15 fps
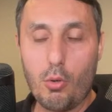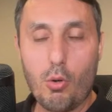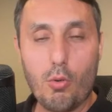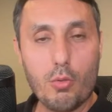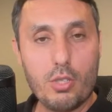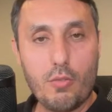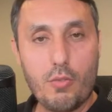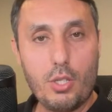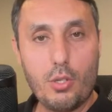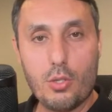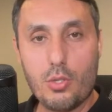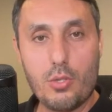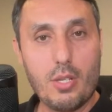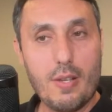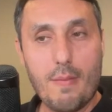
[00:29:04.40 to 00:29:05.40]
over the
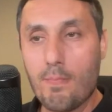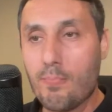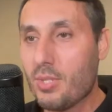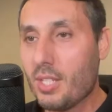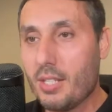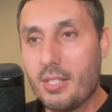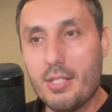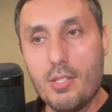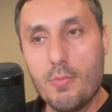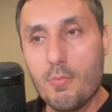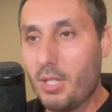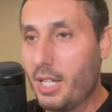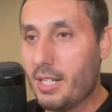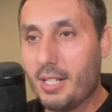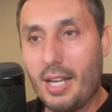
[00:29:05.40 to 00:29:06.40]
videos.
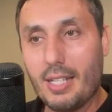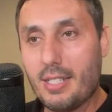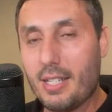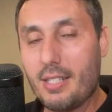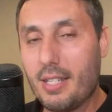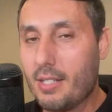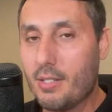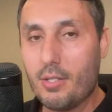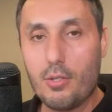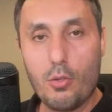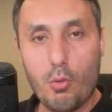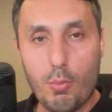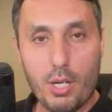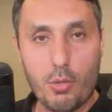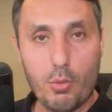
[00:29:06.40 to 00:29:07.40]
Like, as I said,
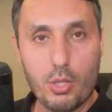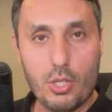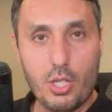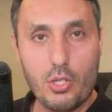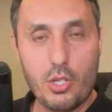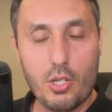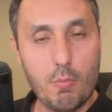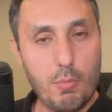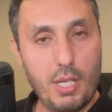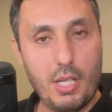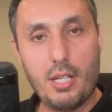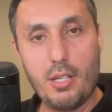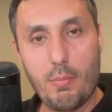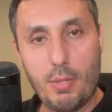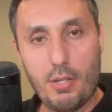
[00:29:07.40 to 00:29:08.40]
nobody were teaching being
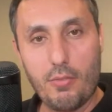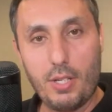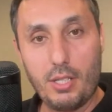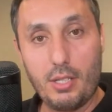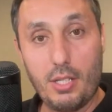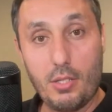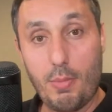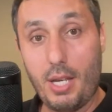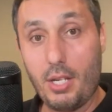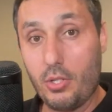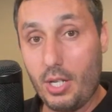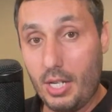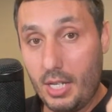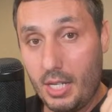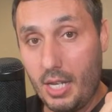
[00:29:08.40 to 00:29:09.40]
an independent freight
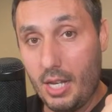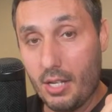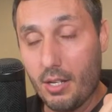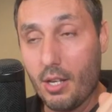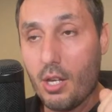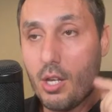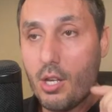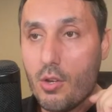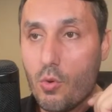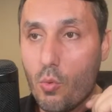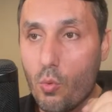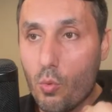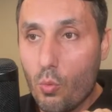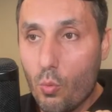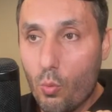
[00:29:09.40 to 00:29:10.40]
dispatcher. And again,
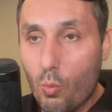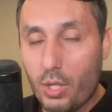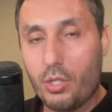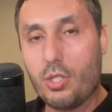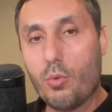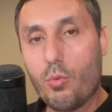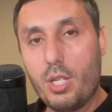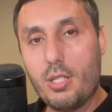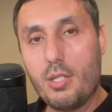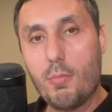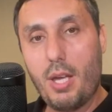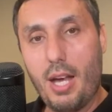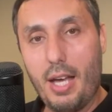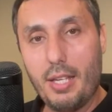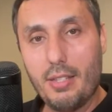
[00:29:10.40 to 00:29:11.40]
what's the reason
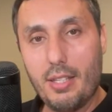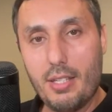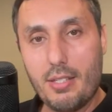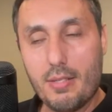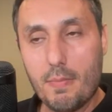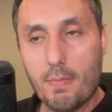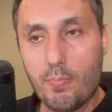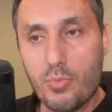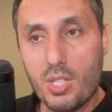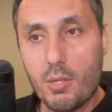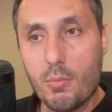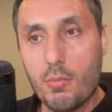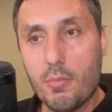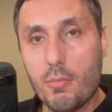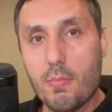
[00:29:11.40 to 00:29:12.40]
behind this?
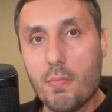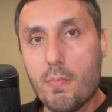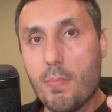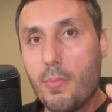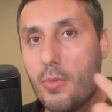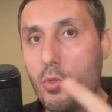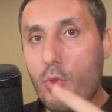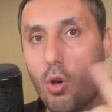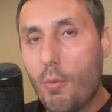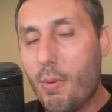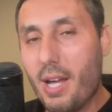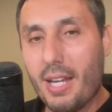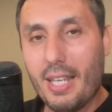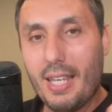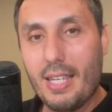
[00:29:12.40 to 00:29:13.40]

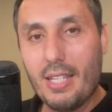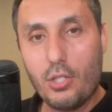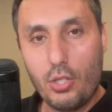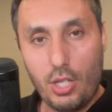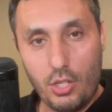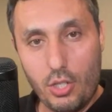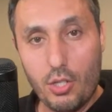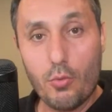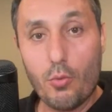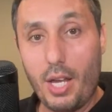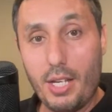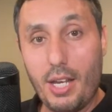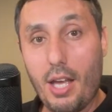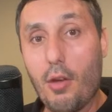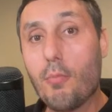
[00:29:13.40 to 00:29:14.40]
Nobody is teaching
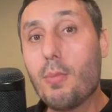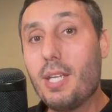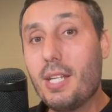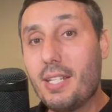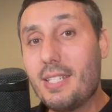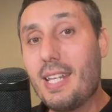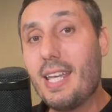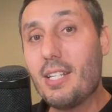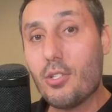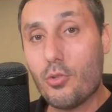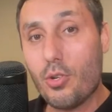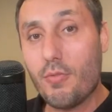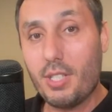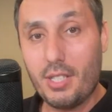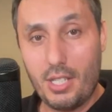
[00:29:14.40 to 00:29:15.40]
right now being a
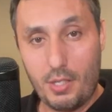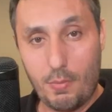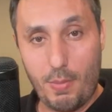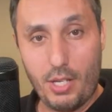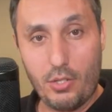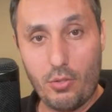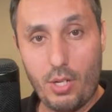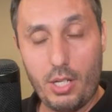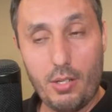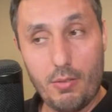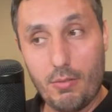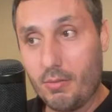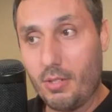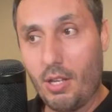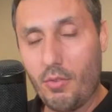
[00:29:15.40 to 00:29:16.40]
data-driven dispatcher, right?
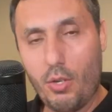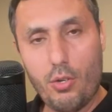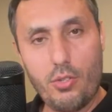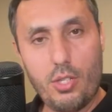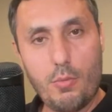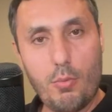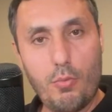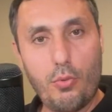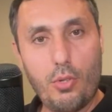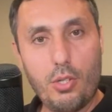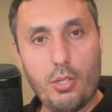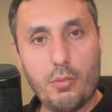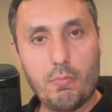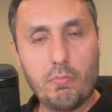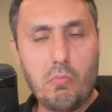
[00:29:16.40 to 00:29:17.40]
Have you heard this before?
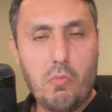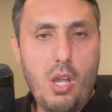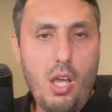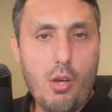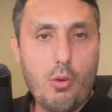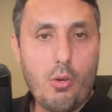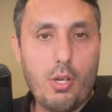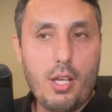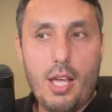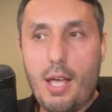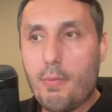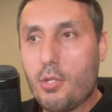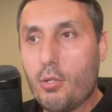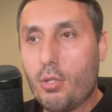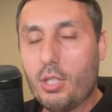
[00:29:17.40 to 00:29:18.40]
No,
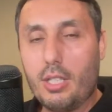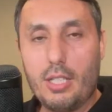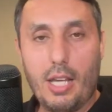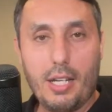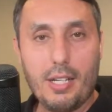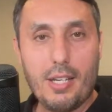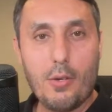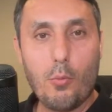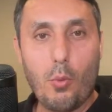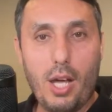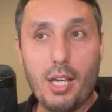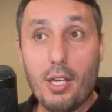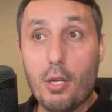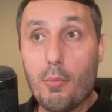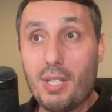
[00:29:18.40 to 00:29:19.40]
absolutely not.
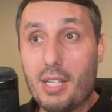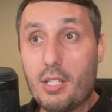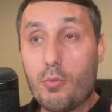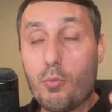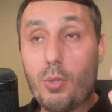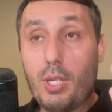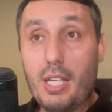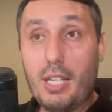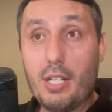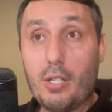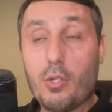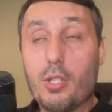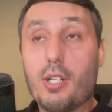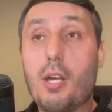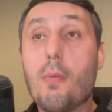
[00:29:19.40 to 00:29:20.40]
Why? Because
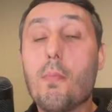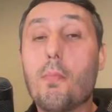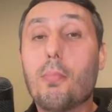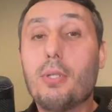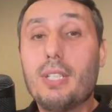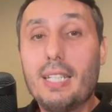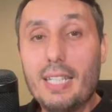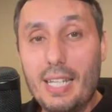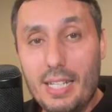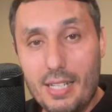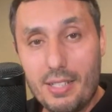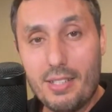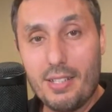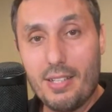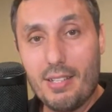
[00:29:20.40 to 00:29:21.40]
we
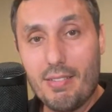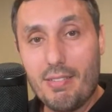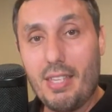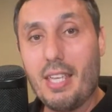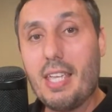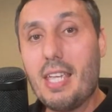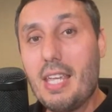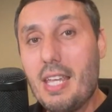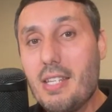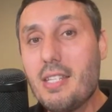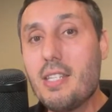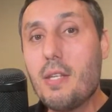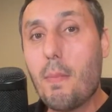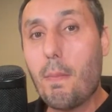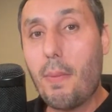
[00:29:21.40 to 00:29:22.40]
completed the
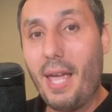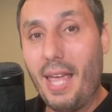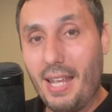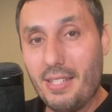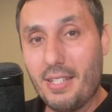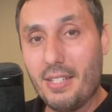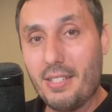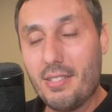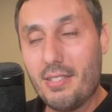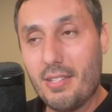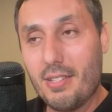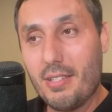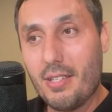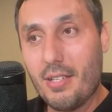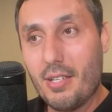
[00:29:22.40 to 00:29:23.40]
independent,
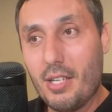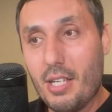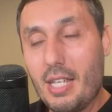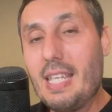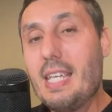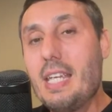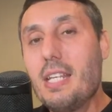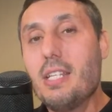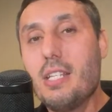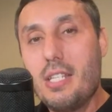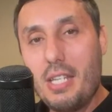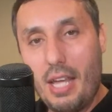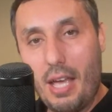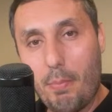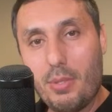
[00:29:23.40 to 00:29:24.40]

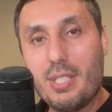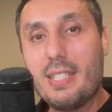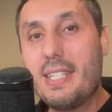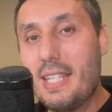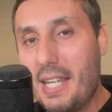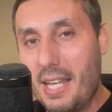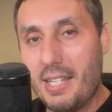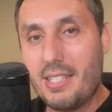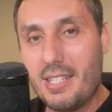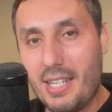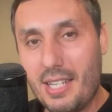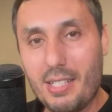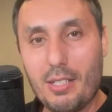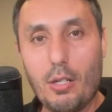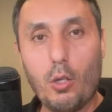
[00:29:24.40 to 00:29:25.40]
in-depth
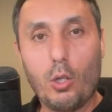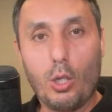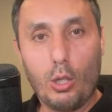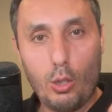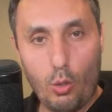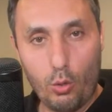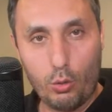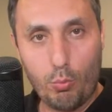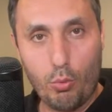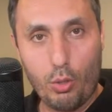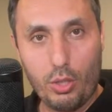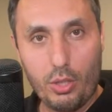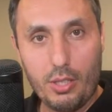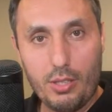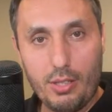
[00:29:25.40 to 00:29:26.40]
DAT load
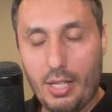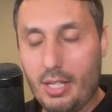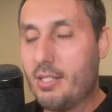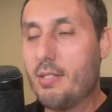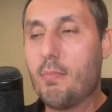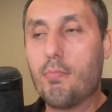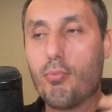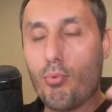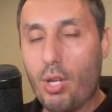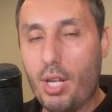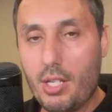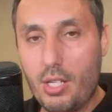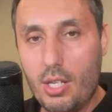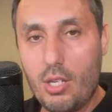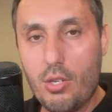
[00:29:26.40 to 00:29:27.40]
board. It's a
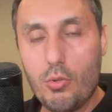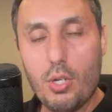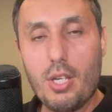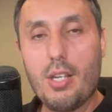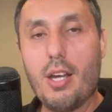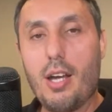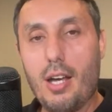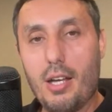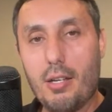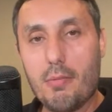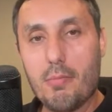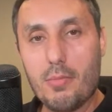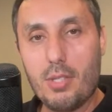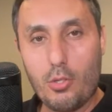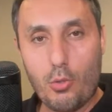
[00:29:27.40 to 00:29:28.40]
brand new,
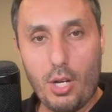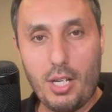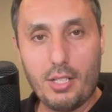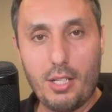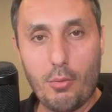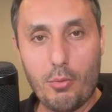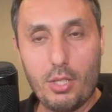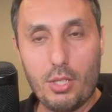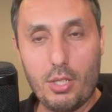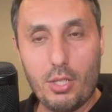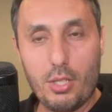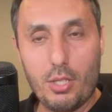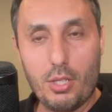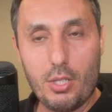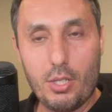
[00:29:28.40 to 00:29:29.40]
the training that we
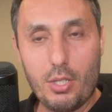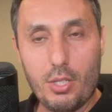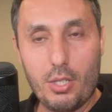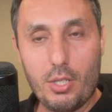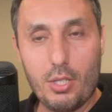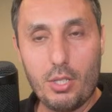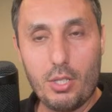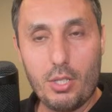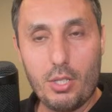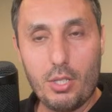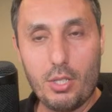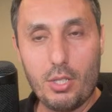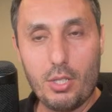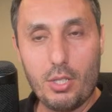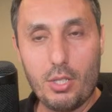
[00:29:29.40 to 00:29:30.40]
did.
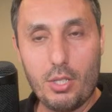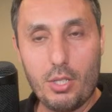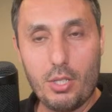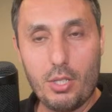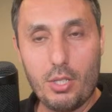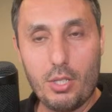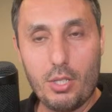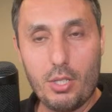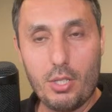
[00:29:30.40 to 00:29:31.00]
It's done.